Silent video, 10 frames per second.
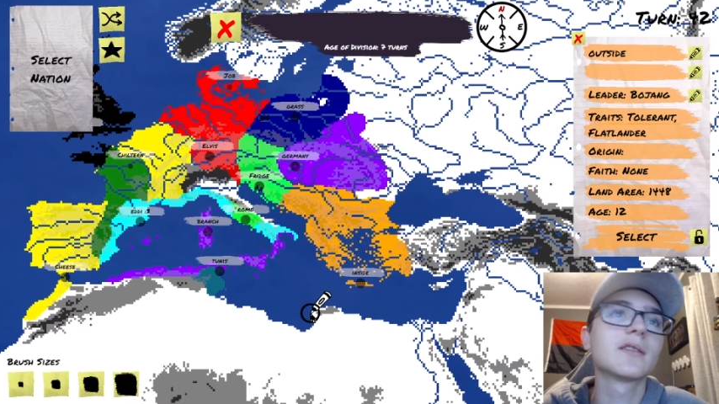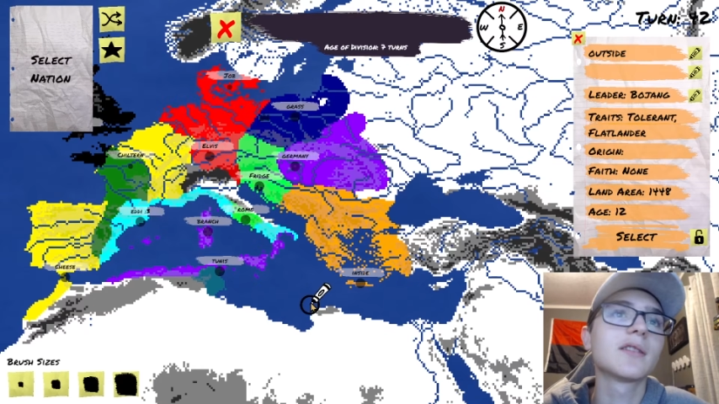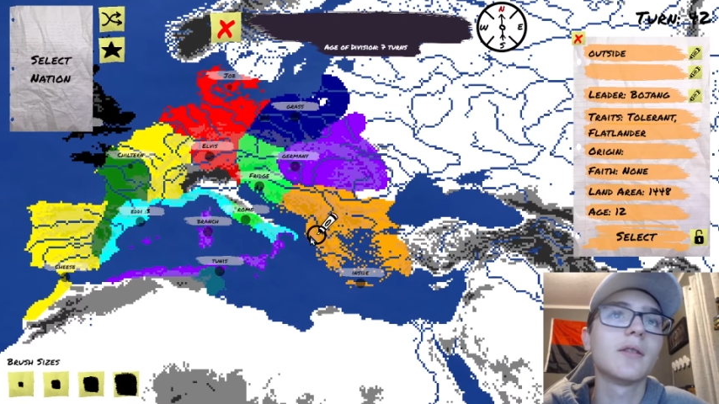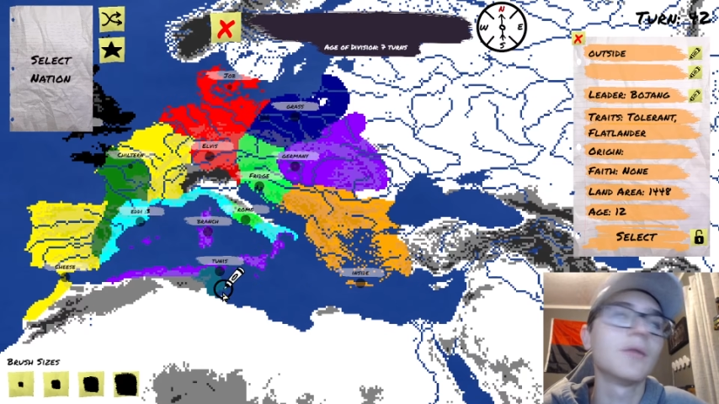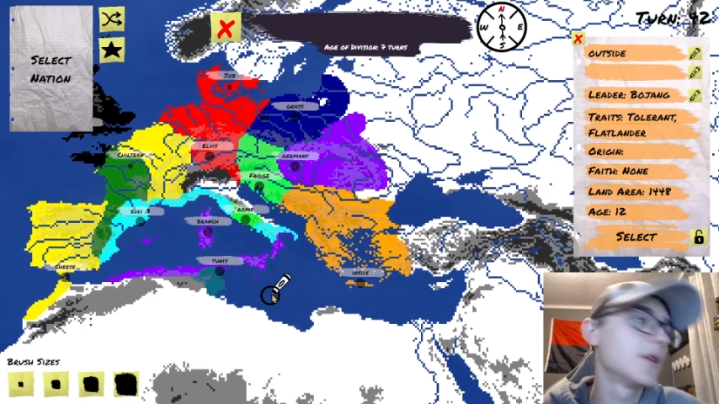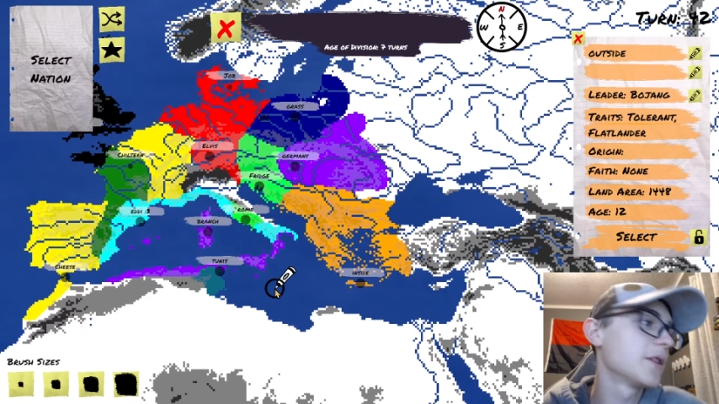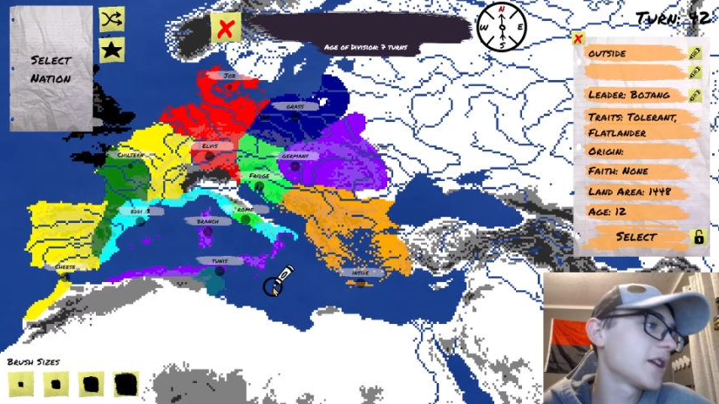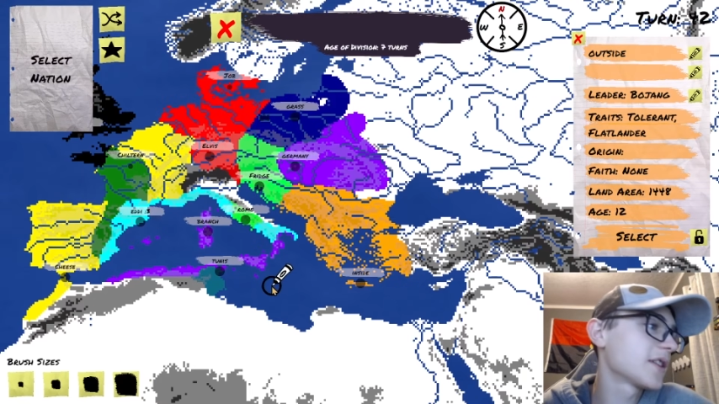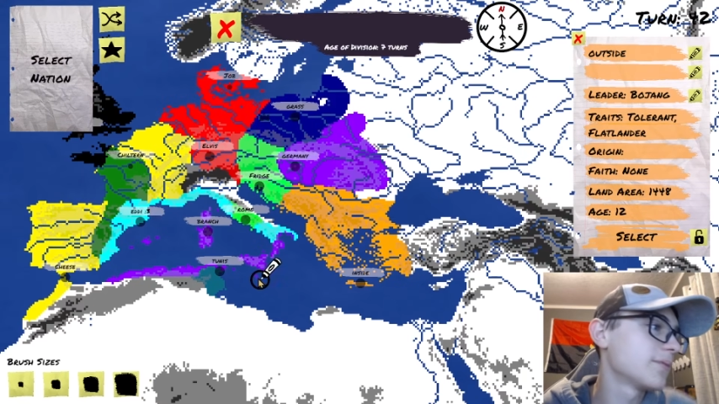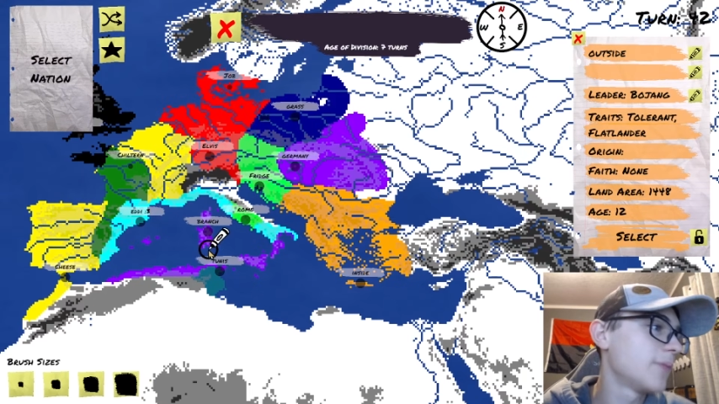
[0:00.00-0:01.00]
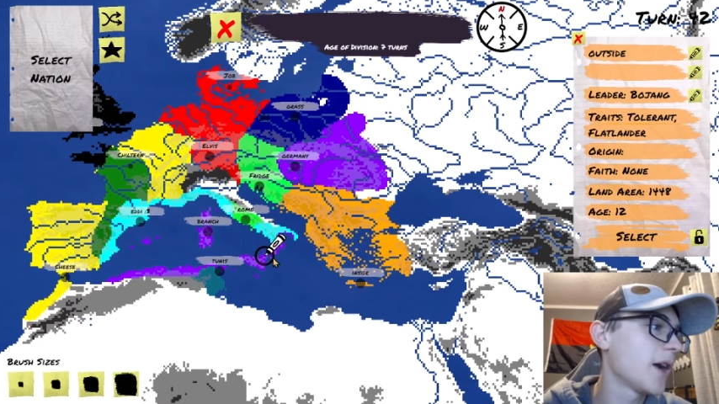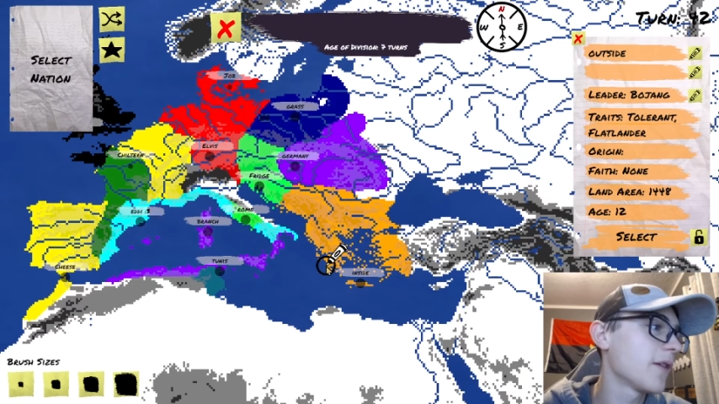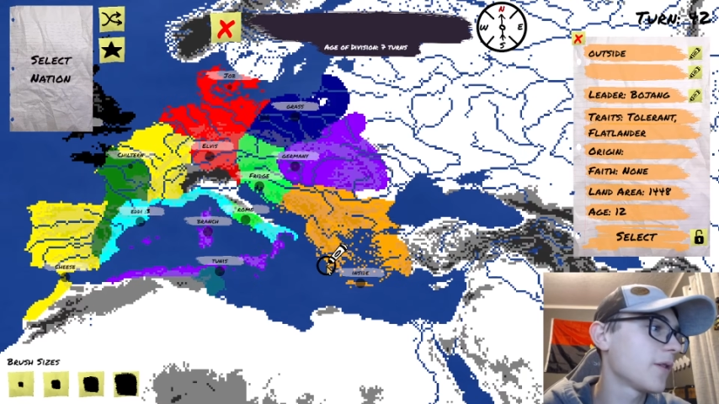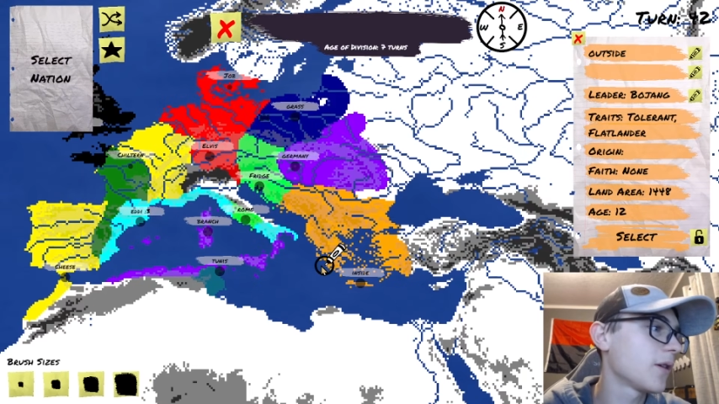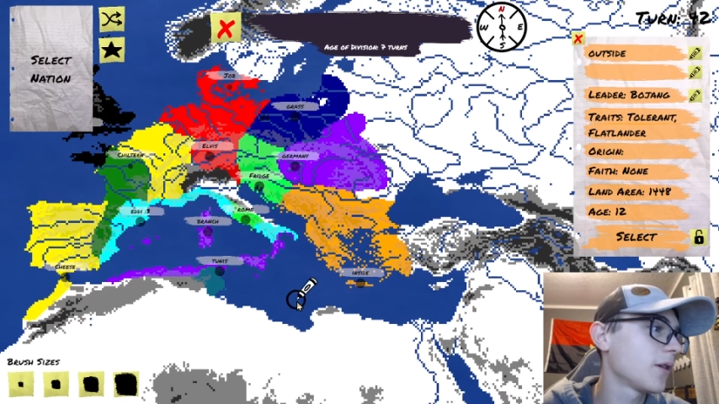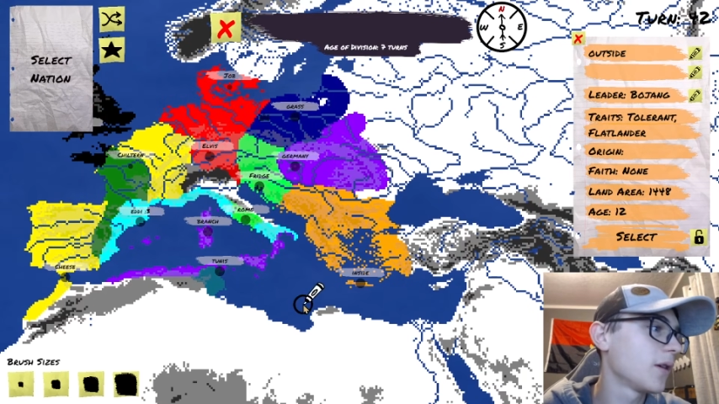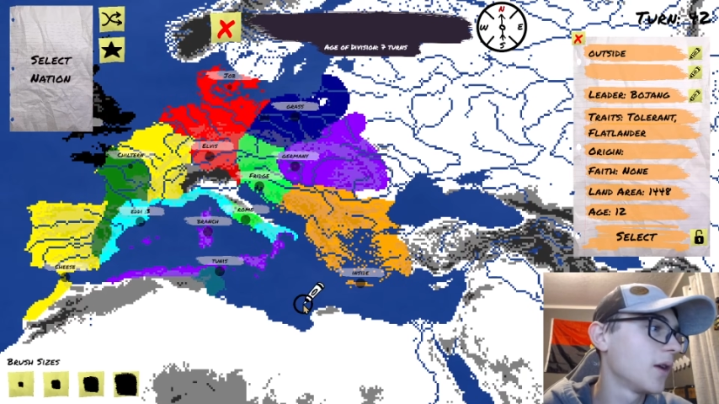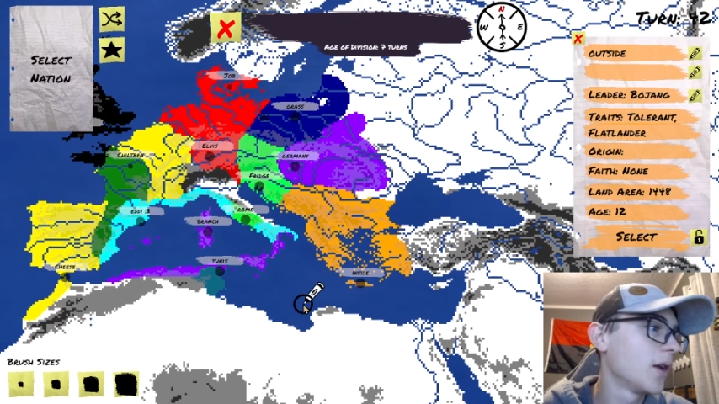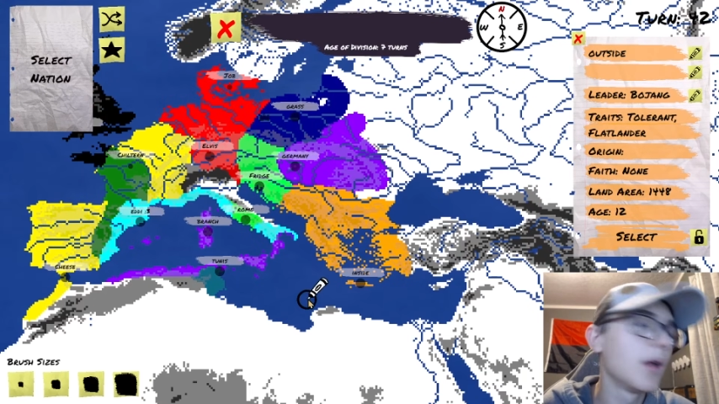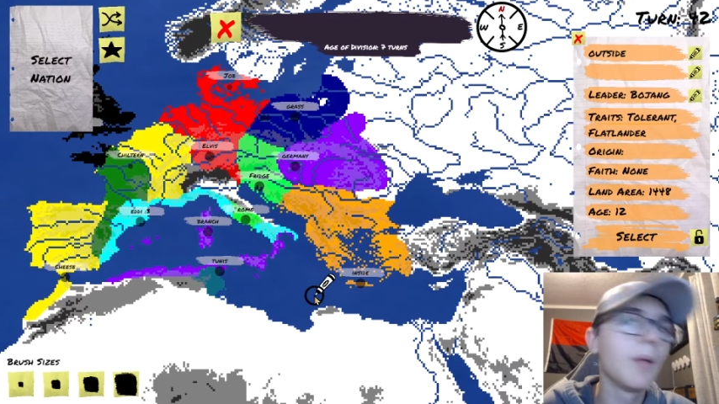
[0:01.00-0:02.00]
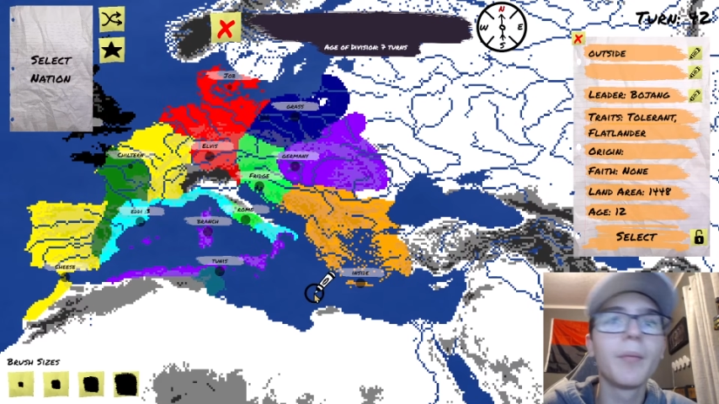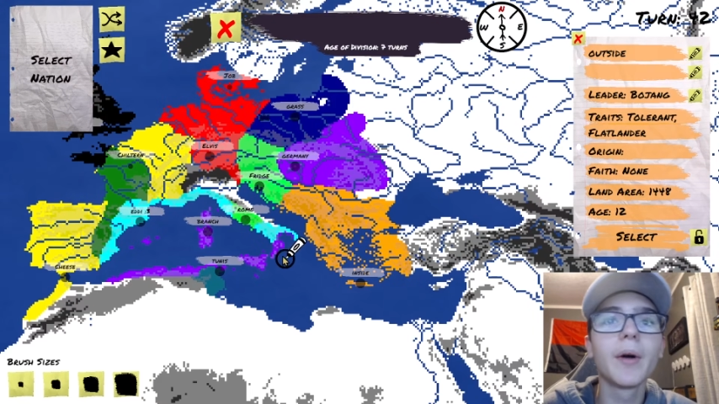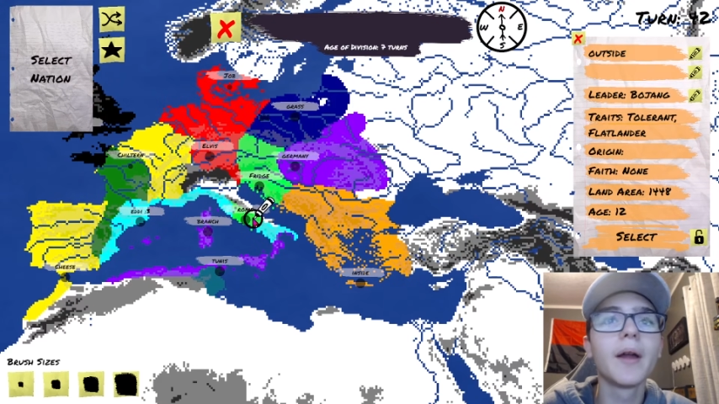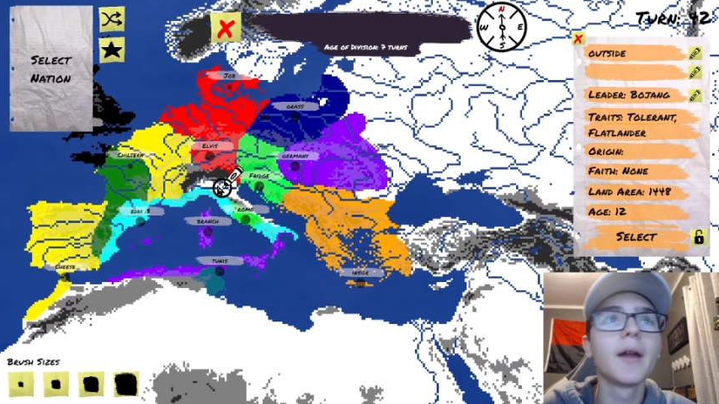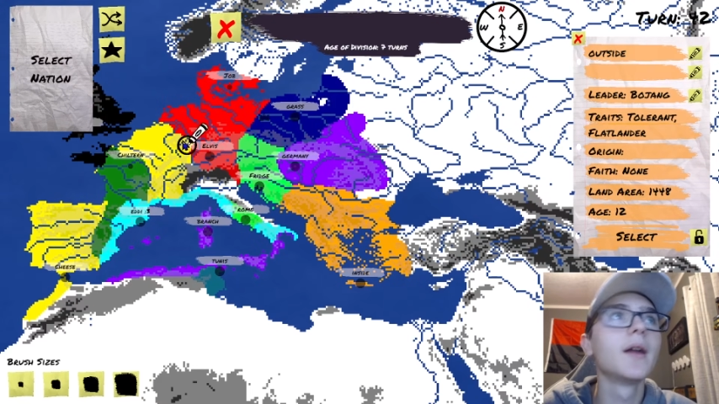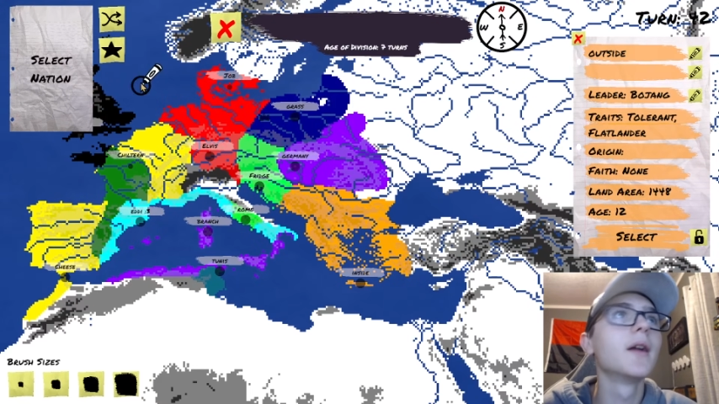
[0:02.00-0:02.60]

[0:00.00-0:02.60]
so that's my fault. But